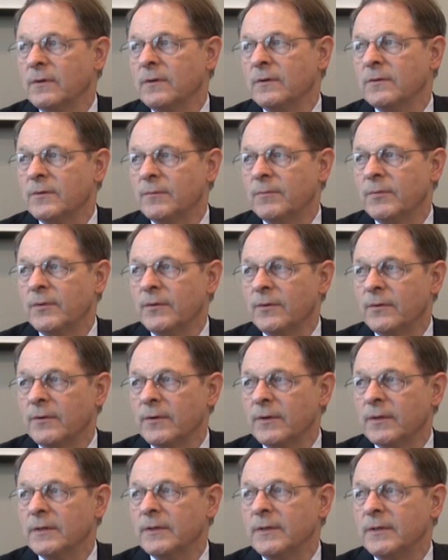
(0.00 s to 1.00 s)

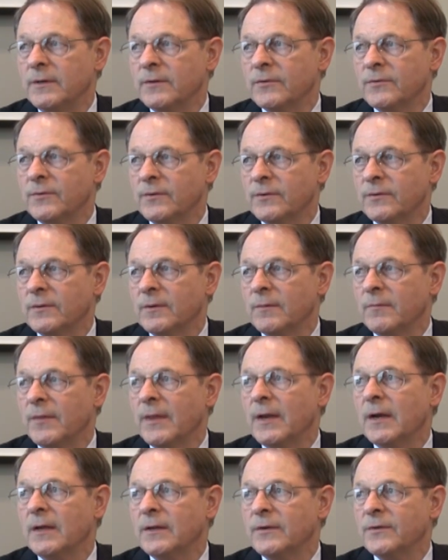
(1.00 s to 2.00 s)
entrepreneurial ecosystem
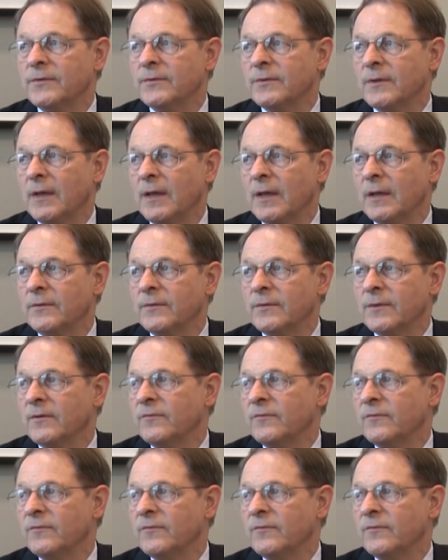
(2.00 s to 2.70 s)
that understands